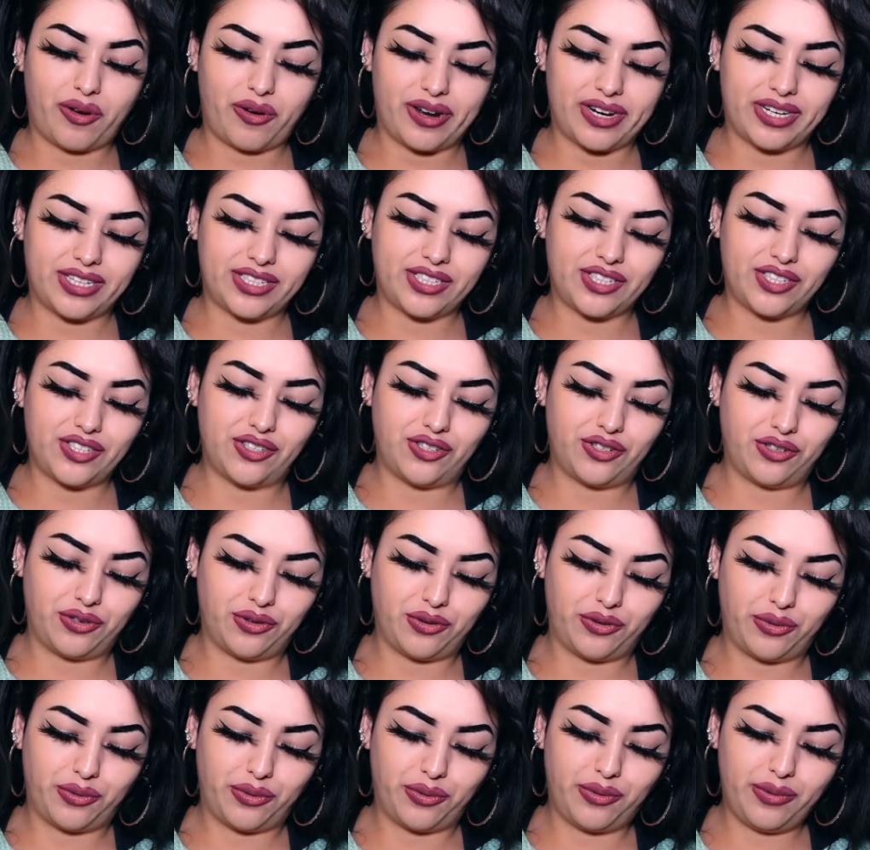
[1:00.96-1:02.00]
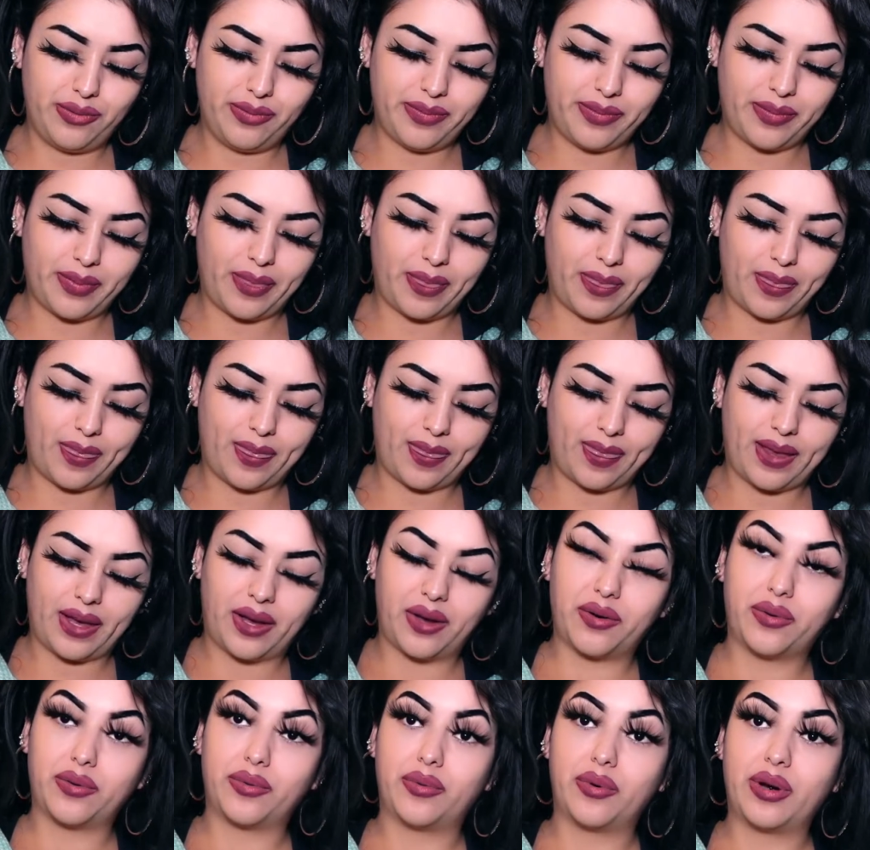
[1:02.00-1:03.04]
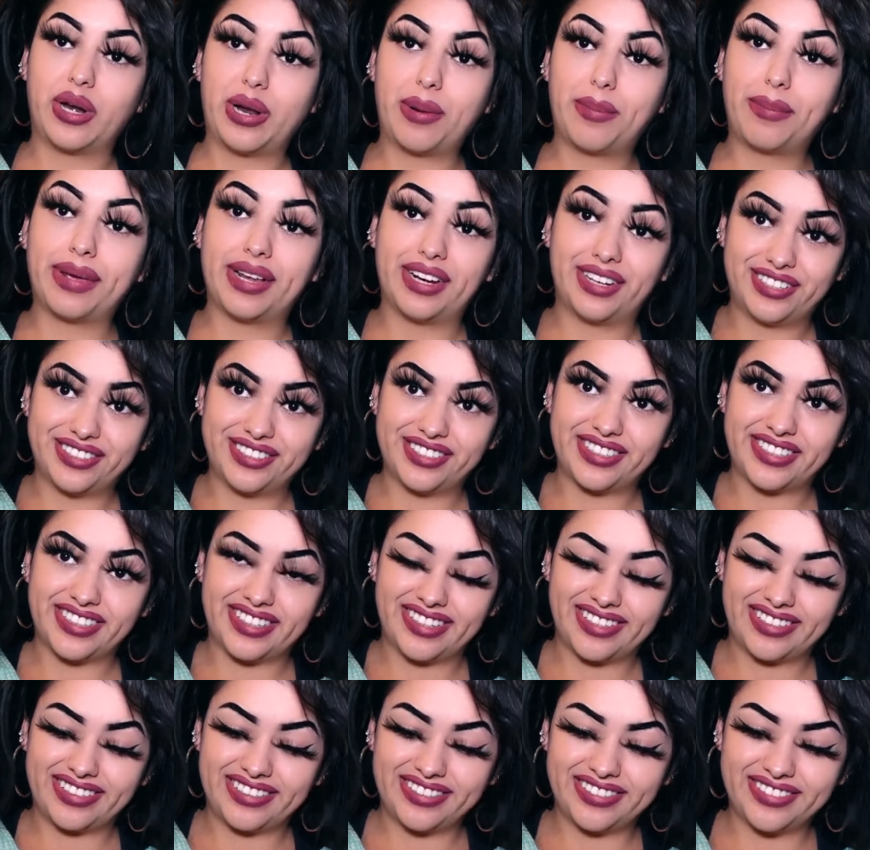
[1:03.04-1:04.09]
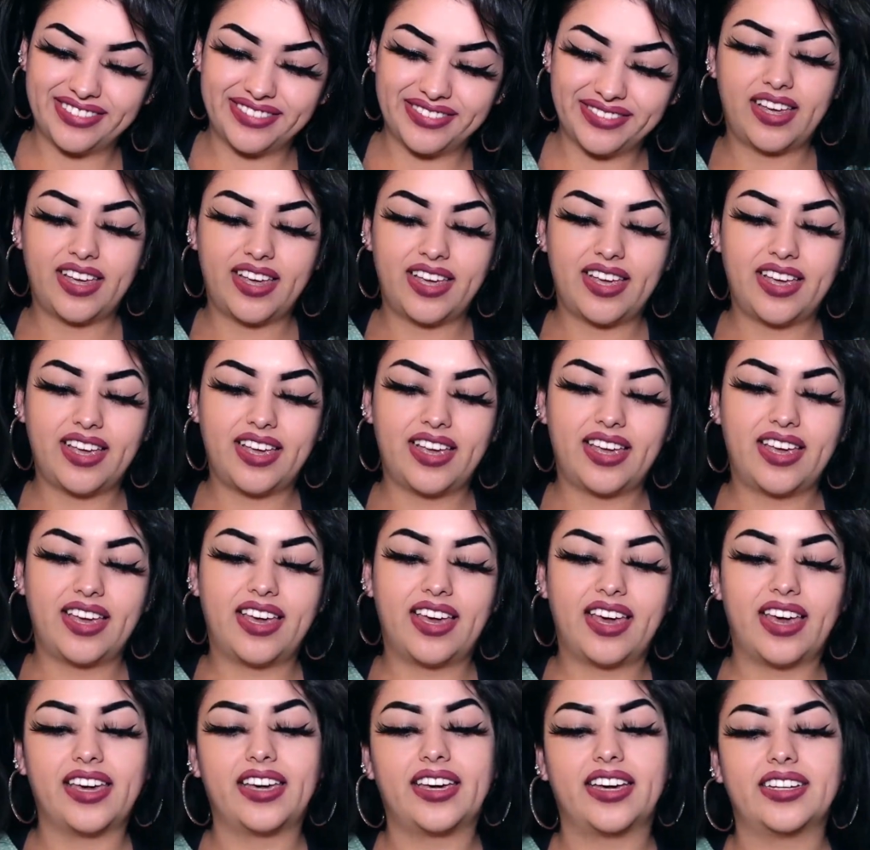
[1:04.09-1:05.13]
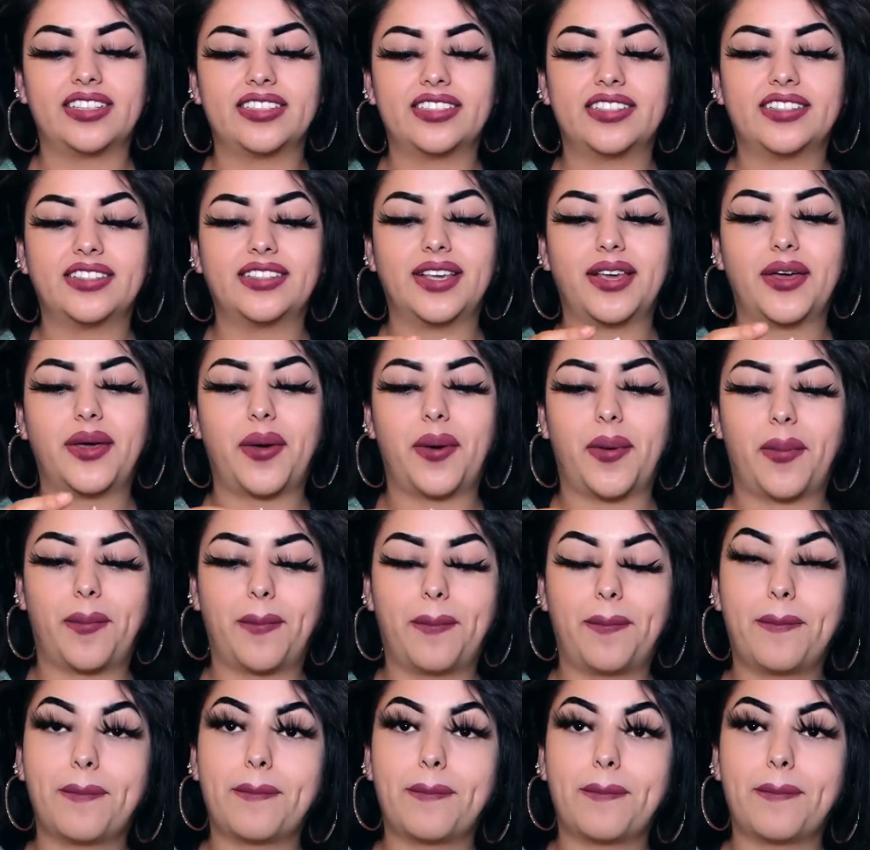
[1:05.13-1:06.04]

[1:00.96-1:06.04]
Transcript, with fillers: going to do a re-piercing. I got some